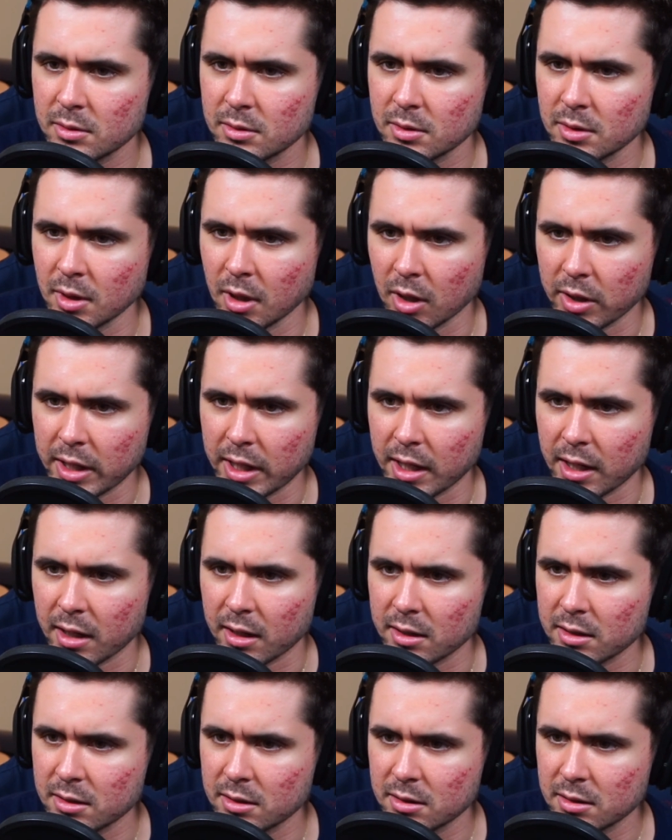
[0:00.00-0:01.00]
Oh, yeah.
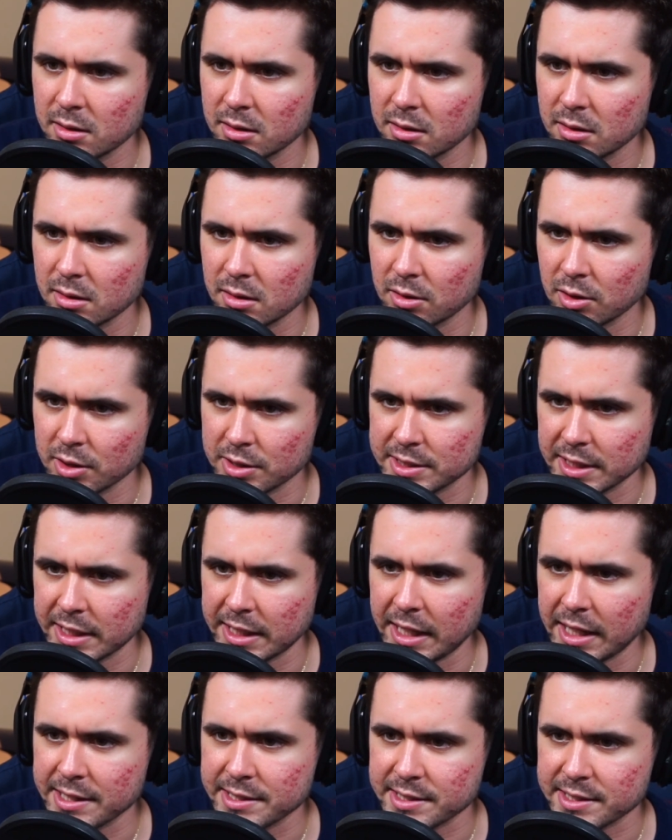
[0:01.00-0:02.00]
It looks like he
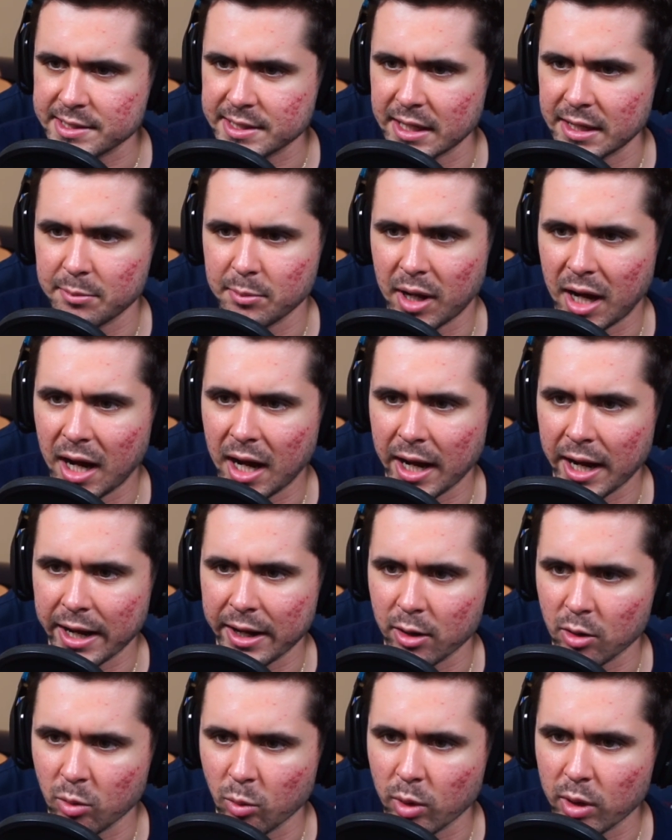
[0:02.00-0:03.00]
has the same eye,
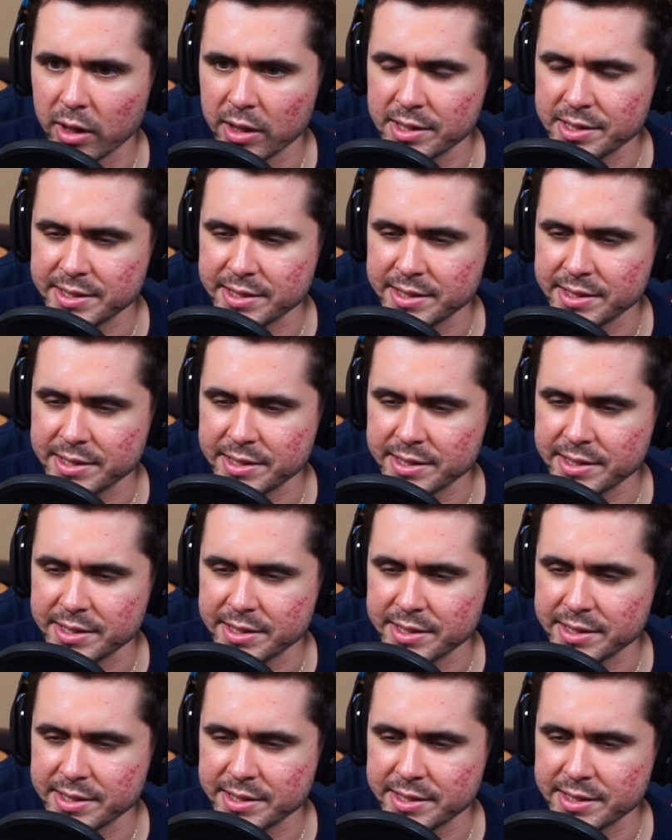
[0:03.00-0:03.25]
or one of the